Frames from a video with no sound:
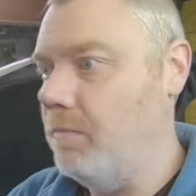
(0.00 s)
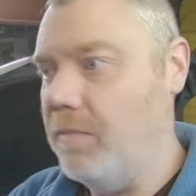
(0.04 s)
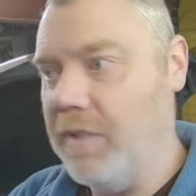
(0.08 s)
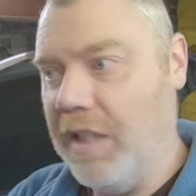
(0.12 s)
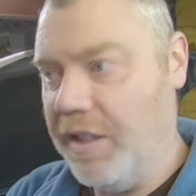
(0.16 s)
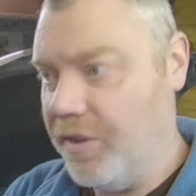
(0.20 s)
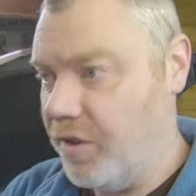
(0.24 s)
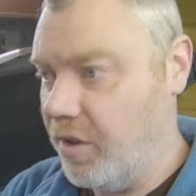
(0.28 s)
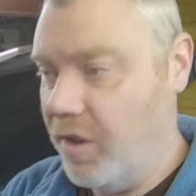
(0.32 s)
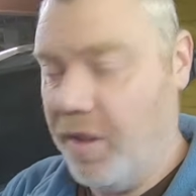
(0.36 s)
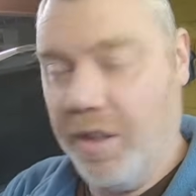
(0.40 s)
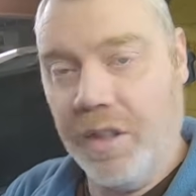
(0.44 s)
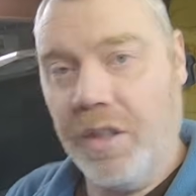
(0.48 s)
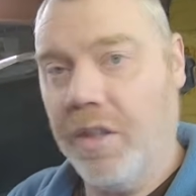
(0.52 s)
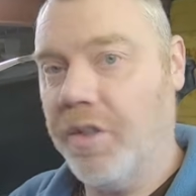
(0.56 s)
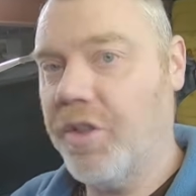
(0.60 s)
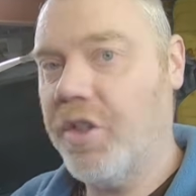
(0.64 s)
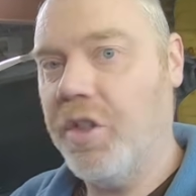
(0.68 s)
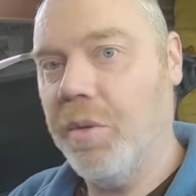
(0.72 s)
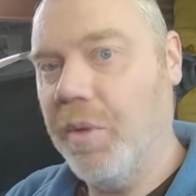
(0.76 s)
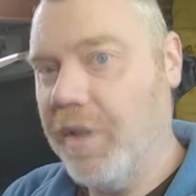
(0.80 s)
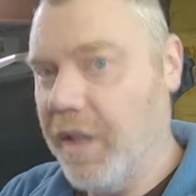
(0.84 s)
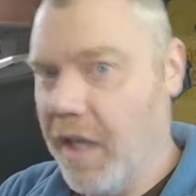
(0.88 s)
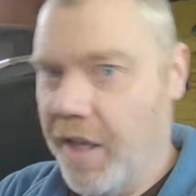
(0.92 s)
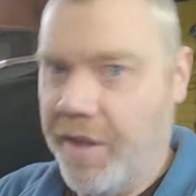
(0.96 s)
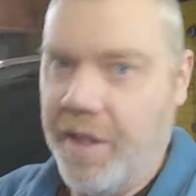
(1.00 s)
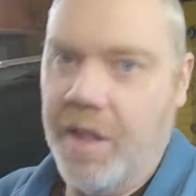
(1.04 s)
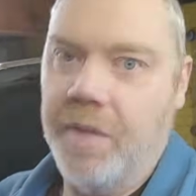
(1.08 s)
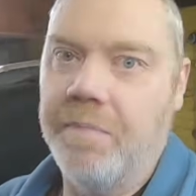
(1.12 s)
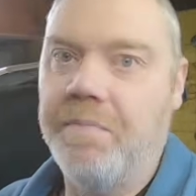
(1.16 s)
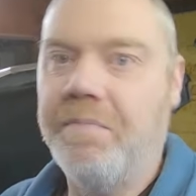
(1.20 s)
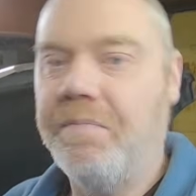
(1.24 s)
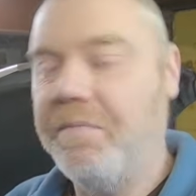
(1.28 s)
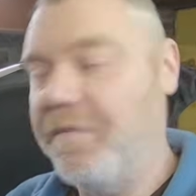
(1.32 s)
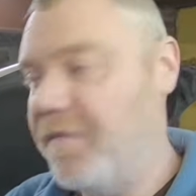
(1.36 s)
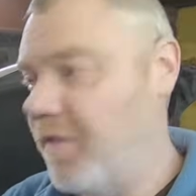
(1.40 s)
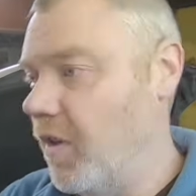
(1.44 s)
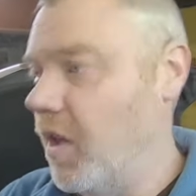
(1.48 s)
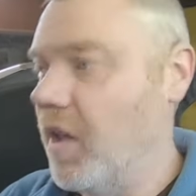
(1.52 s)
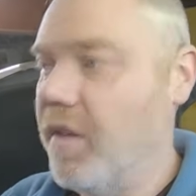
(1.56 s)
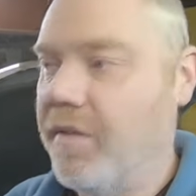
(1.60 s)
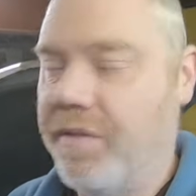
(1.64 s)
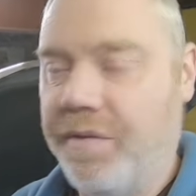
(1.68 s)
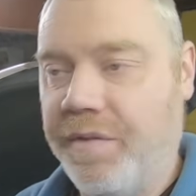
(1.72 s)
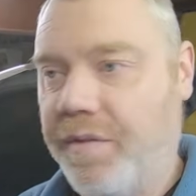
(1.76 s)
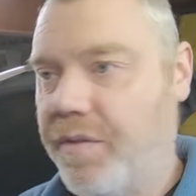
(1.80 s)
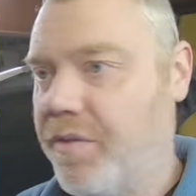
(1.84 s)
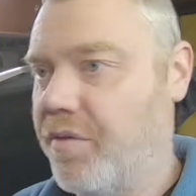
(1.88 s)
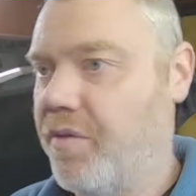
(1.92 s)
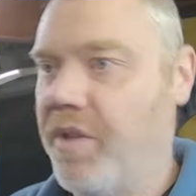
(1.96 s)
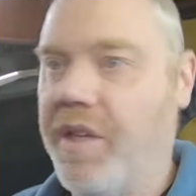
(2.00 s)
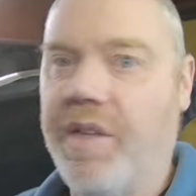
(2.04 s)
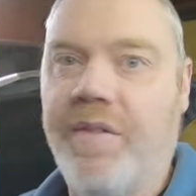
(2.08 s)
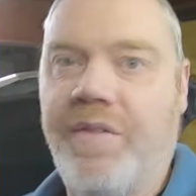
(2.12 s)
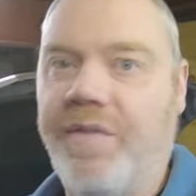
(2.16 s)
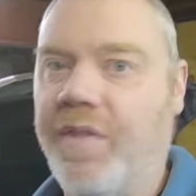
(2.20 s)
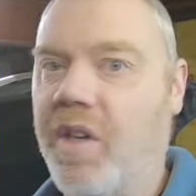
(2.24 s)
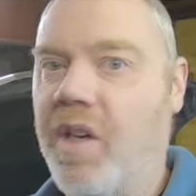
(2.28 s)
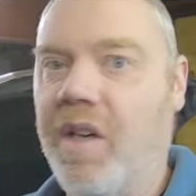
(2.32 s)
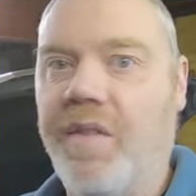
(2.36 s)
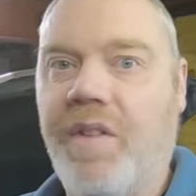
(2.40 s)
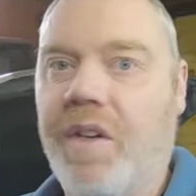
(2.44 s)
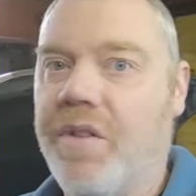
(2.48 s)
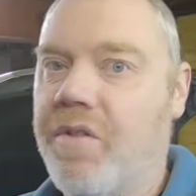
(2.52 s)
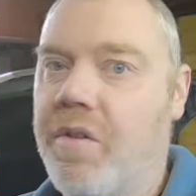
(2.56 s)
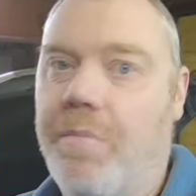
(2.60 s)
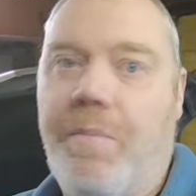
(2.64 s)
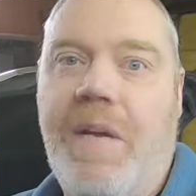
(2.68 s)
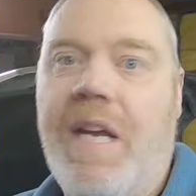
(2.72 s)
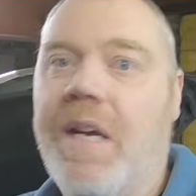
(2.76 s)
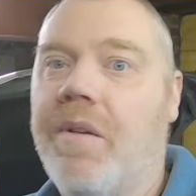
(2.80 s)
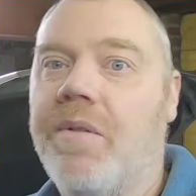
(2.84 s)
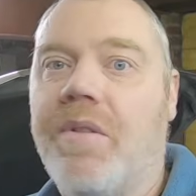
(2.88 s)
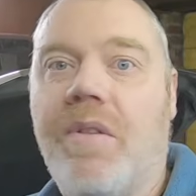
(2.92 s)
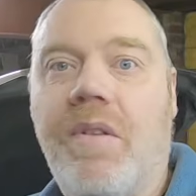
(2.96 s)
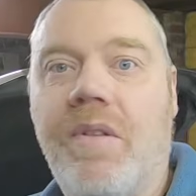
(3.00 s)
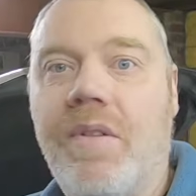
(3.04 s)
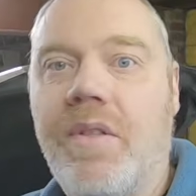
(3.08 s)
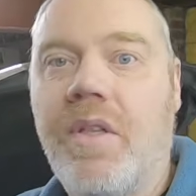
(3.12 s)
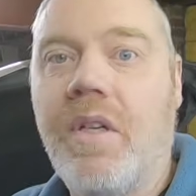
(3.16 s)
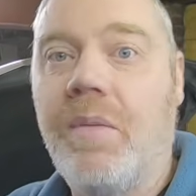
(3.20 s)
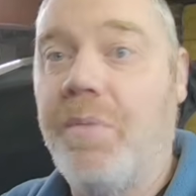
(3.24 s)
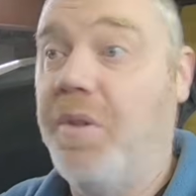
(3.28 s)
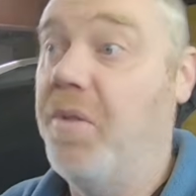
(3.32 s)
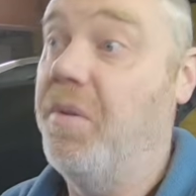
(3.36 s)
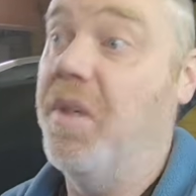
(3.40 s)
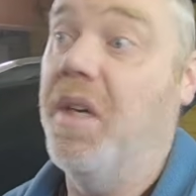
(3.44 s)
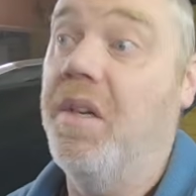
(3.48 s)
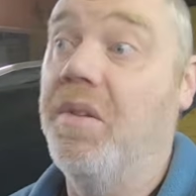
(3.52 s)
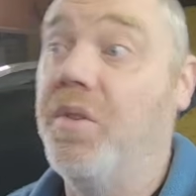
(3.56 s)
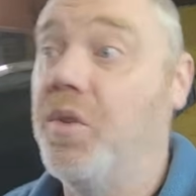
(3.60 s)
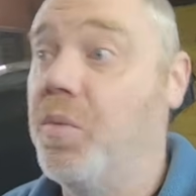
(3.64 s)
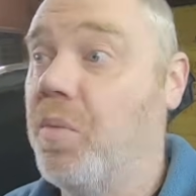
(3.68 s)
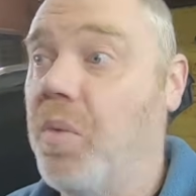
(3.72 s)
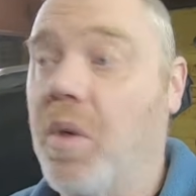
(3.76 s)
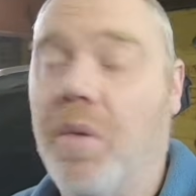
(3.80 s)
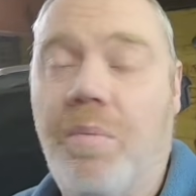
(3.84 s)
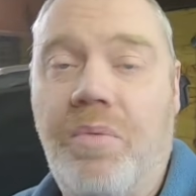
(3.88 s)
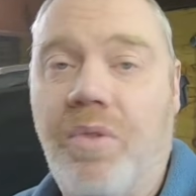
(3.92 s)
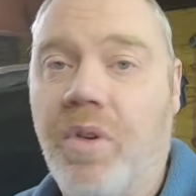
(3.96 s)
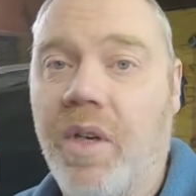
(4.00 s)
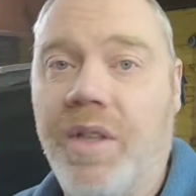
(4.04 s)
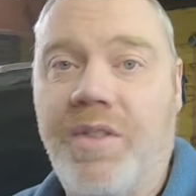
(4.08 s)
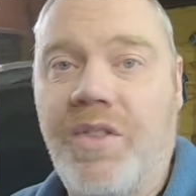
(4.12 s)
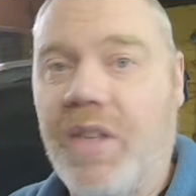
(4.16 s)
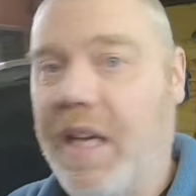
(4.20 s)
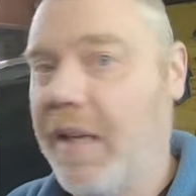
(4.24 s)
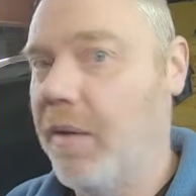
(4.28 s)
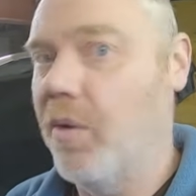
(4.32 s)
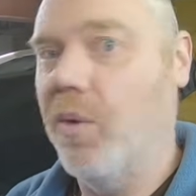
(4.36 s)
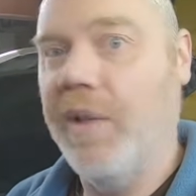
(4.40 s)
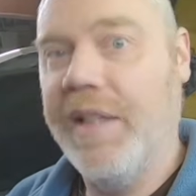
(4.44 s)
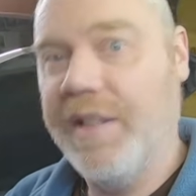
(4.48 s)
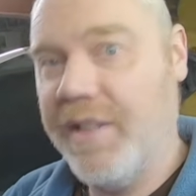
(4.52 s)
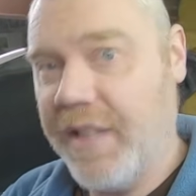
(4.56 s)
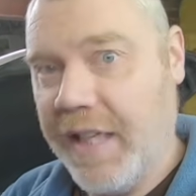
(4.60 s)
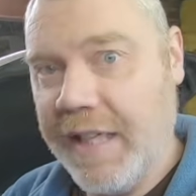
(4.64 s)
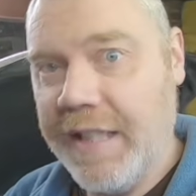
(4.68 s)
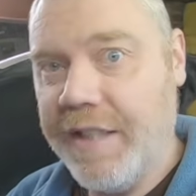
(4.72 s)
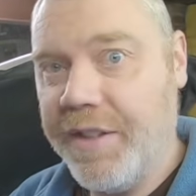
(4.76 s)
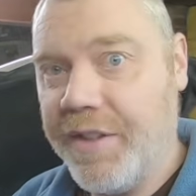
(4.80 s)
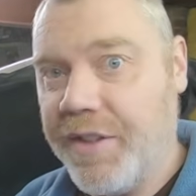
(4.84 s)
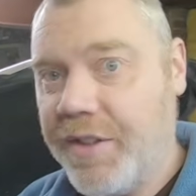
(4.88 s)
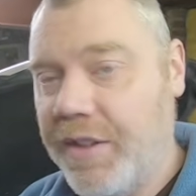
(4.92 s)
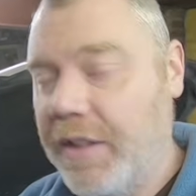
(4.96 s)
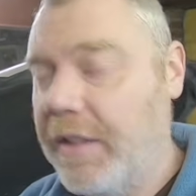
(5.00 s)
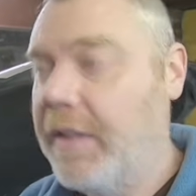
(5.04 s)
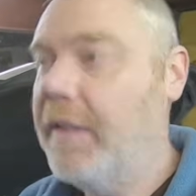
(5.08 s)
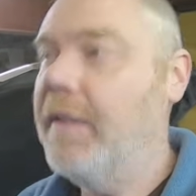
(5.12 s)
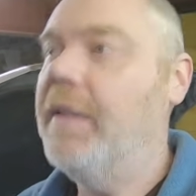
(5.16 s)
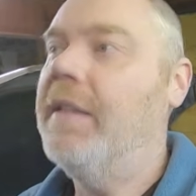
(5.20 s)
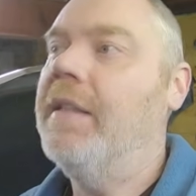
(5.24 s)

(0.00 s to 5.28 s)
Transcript: That's going to cost you another £300 or £500 on top. Who knows what price, how long it takes.